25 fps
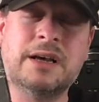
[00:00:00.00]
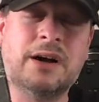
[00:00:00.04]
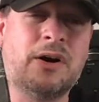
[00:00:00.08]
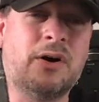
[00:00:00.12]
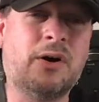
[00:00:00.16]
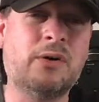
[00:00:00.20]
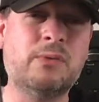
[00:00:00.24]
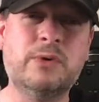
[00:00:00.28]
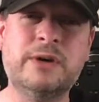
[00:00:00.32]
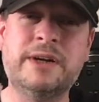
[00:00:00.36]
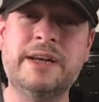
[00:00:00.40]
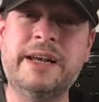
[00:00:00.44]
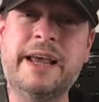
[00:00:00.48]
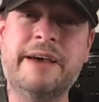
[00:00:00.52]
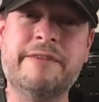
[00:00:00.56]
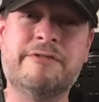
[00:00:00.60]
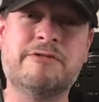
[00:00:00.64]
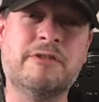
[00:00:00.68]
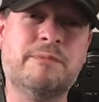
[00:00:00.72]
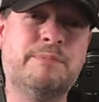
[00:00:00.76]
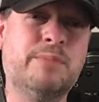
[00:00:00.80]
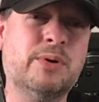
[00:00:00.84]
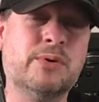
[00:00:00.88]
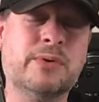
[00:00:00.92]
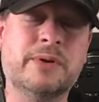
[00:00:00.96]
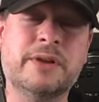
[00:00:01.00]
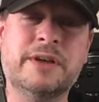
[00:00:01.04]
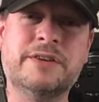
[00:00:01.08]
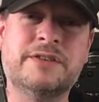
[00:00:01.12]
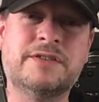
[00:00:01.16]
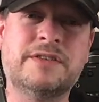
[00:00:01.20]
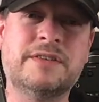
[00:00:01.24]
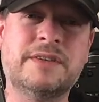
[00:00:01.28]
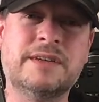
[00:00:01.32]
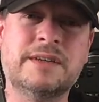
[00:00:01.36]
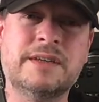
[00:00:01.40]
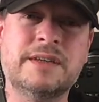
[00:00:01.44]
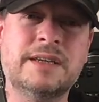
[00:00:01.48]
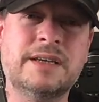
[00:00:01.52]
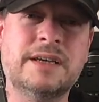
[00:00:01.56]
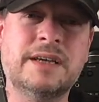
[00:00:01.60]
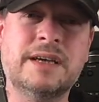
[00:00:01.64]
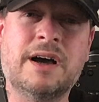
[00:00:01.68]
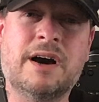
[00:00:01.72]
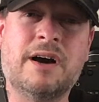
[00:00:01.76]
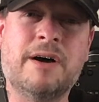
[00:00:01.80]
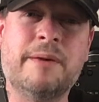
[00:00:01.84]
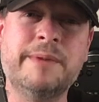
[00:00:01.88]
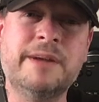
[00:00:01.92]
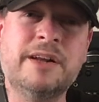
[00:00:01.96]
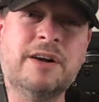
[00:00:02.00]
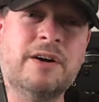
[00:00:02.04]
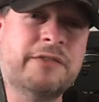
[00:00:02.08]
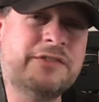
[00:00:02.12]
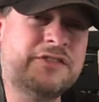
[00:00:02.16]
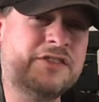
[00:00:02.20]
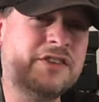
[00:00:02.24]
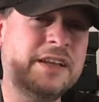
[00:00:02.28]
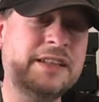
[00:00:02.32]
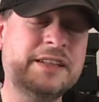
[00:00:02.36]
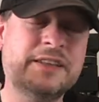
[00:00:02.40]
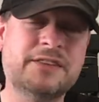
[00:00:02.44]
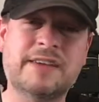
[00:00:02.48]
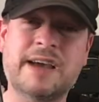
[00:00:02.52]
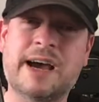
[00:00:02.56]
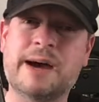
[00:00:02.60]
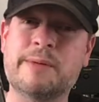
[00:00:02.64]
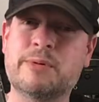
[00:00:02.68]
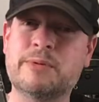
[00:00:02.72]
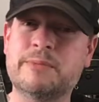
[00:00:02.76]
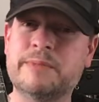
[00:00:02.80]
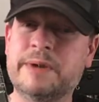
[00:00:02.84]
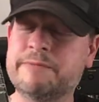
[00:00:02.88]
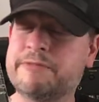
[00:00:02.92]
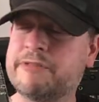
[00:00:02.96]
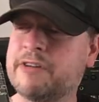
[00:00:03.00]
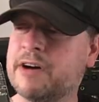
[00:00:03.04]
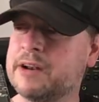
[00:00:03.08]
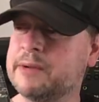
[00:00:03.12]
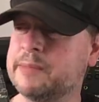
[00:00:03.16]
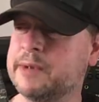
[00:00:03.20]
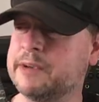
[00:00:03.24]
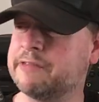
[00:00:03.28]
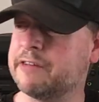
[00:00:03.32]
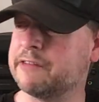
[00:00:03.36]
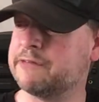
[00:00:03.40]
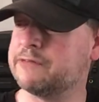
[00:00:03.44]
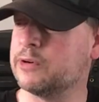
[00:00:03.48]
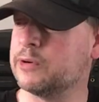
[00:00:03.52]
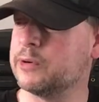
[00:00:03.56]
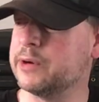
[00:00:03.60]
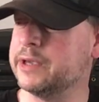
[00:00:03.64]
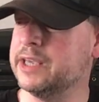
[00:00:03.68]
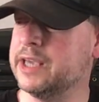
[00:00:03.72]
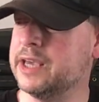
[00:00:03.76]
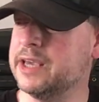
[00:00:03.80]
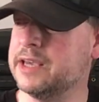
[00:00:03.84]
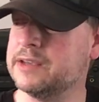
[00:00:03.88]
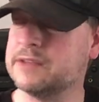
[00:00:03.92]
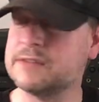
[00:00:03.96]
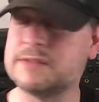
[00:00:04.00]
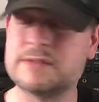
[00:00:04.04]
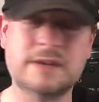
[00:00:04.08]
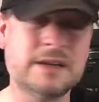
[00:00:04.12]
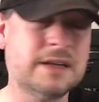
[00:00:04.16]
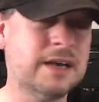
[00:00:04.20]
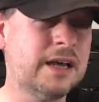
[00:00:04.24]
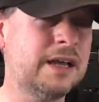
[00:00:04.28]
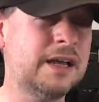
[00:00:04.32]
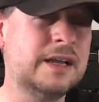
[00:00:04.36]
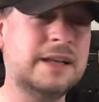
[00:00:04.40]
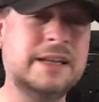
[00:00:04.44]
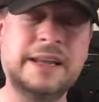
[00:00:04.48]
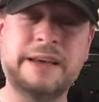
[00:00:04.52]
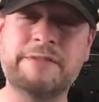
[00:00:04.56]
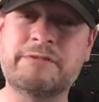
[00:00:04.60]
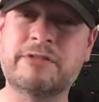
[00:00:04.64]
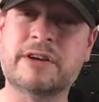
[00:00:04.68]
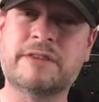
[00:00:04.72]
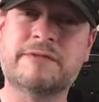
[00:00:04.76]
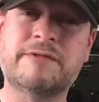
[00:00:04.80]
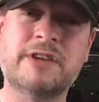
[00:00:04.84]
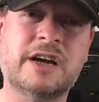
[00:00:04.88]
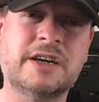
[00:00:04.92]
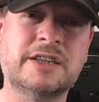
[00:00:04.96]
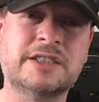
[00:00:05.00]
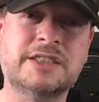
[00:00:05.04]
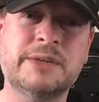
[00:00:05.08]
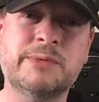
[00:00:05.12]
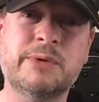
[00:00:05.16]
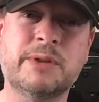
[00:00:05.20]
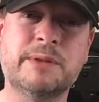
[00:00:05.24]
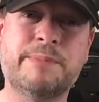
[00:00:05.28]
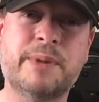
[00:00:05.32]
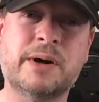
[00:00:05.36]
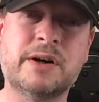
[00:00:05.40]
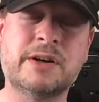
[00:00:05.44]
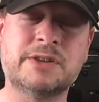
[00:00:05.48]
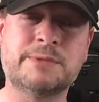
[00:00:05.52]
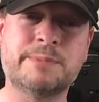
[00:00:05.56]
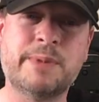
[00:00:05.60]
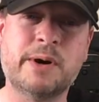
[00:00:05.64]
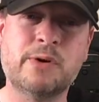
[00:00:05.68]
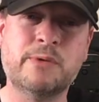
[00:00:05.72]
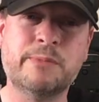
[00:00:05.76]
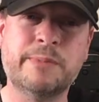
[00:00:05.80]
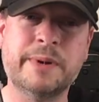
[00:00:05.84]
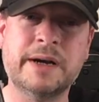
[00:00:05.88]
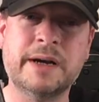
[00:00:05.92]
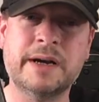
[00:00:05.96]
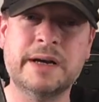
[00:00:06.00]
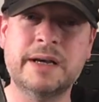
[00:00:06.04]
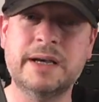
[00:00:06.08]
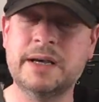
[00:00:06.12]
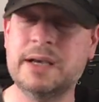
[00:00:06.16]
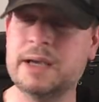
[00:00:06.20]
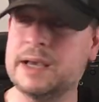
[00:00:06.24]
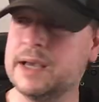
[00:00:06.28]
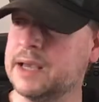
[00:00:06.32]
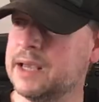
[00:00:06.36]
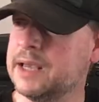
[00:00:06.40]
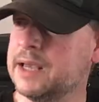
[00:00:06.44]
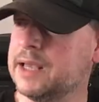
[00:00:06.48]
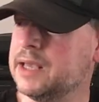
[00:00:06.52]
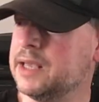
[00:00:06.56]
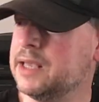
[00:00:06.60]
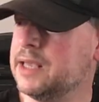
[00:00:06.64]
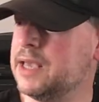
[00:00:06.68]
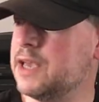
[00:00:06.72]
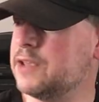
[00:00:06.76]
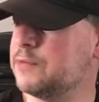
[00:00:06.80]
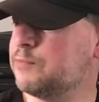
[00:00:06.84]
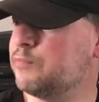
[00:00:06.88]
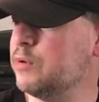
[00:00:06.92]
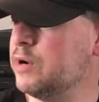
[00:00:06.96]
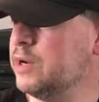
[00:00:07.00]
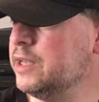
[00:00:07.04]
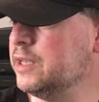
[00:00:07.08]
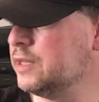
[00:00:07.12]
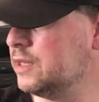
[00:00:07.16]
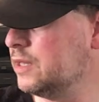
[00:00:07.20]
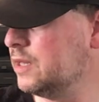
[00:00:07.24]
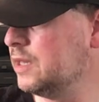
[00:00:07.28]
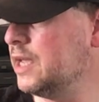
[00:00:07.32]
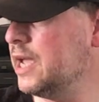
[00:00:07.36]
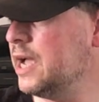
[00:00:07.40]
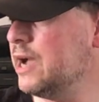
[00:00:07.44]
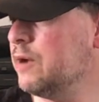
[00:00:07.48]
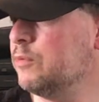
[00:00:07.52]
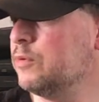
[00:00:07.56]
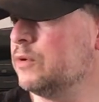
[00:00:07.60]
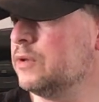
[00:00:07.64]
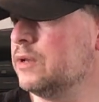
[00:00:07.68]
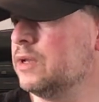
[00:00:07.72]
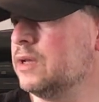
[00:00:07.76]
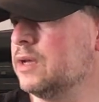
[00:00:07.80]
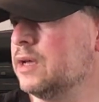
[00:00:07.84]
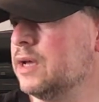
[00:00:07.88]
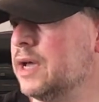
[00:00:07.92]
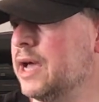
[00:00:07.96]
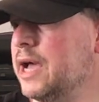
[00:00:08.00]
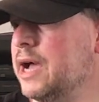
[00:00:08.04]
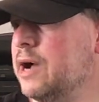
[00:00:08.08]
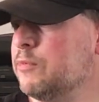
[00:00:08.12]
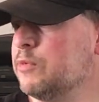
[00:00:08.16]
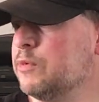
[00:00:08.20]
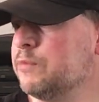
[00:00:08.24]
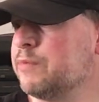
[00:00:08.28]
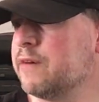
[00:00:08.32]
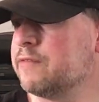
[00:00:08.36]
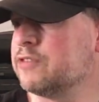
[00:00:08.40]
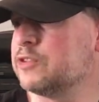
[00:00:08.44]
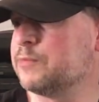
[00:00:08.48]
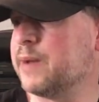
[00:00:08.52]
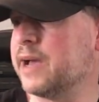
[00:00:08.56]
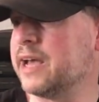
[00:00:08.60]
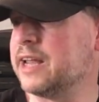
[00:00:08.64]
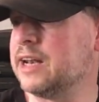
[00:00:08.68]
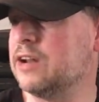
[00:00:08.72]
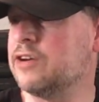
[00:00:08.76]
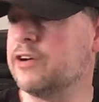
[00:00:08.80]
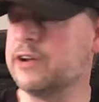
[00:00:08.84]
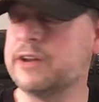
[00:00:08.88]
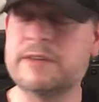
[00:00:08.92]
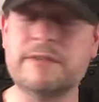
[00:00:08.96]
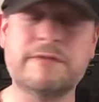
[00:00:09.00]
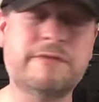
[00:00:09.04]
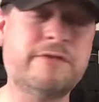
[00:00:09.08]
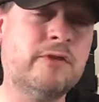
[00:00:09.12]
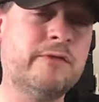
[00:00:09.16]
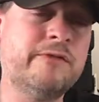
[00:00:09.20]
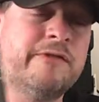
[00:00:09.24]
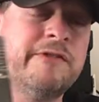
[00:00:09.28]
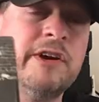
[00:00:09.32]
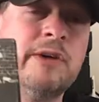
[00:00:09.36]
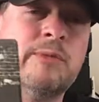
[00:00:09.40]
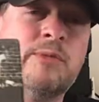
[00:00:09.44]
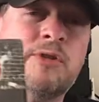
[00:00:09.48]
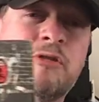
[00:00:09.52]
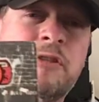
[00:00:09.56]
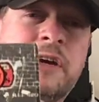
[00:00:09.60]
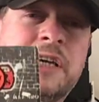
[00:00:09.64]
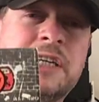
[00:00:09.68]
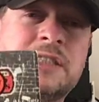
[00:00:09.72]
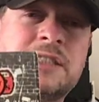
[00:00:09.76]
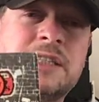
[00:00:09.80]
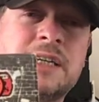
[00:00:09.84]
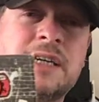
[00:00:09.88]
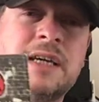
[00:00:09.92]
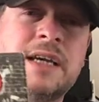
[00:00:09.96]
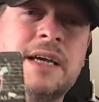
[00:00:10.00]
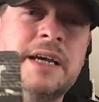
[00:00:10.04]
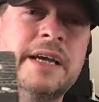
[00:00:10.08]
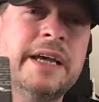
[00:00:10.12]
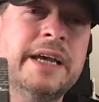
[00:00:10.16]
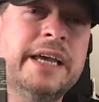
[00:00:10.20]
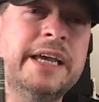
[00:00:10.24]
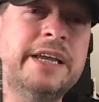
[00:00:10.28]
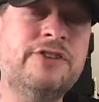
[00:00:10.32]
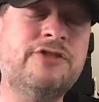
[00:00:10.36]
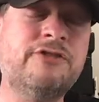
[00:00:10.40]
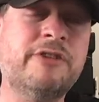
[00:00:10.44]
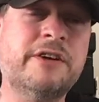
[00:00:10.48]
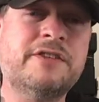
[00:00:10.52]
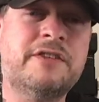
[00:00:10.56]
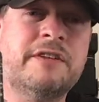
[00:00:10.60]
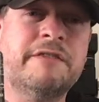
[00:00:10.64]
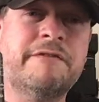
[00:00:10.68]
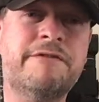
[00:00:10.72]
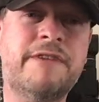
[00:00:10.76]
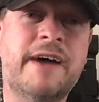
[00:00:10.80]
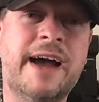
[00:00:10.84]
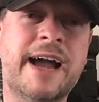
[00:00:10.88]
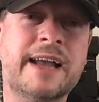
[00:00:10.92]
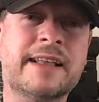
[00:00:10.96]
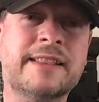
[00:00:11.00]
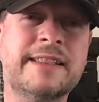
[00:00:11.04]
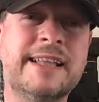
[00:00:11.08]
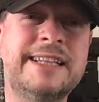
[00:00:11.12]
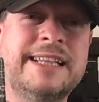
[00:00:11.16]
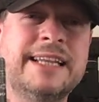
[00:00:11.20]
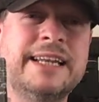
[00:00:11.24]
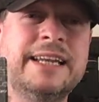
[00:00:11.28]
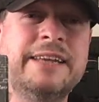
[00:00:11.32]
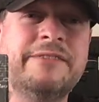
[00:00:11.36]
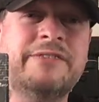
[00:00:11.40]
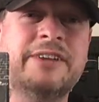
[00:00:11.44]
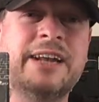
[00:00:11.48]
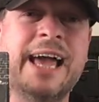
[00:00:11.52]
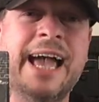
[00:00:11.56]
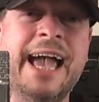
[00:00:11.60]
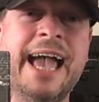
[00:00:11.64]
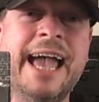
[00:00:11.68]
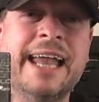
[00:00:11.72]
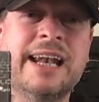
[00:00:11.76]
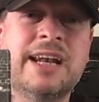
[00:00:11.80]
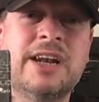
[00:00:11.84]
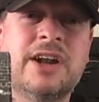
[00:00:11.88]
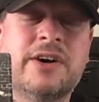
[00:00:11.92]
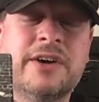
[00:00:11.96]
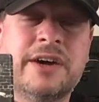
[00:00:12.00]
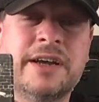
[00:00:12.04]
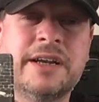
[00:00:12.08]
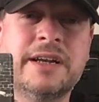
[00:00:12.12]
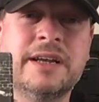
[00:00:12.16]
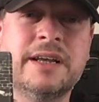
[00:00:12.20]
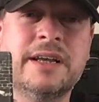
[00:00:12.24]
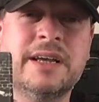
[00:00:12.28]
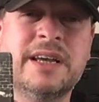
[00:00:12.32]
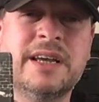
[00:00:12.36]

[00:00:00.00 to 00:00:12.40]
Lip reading: would never have bought this. I mean, I've seen this album in front of me for 40 years, never touched it with a barge pole, but yeah, it's brilliant. The Almond Brothers Band, line at Fillmore East. Interesting fact, they didn't even headline